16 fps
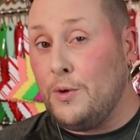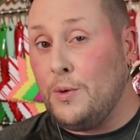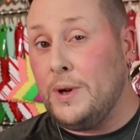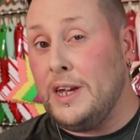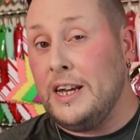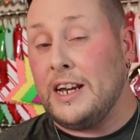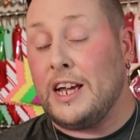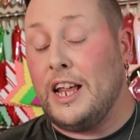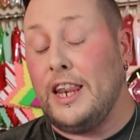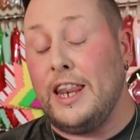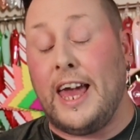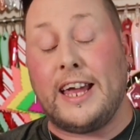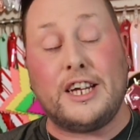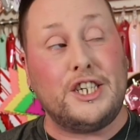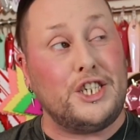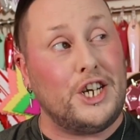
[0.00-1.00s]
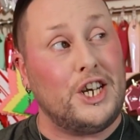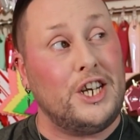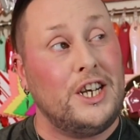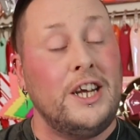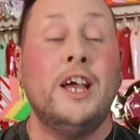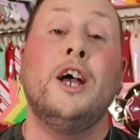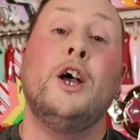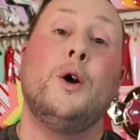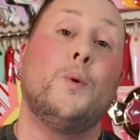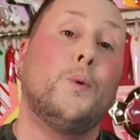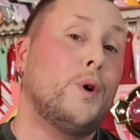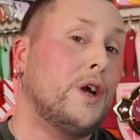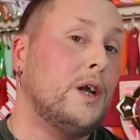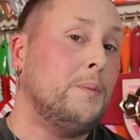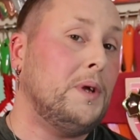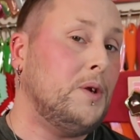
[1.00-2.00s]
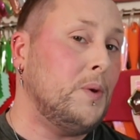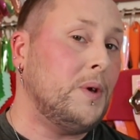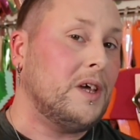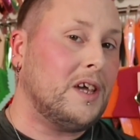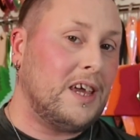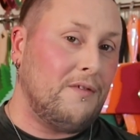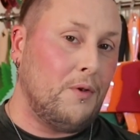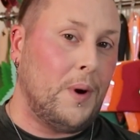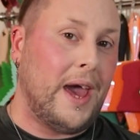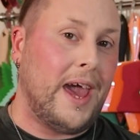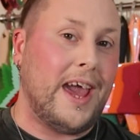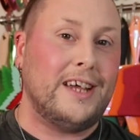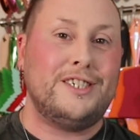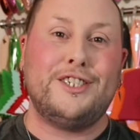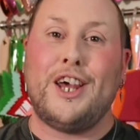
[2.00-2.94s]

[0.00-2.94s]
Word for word: Queen collection, we're going to be doing a giveaway.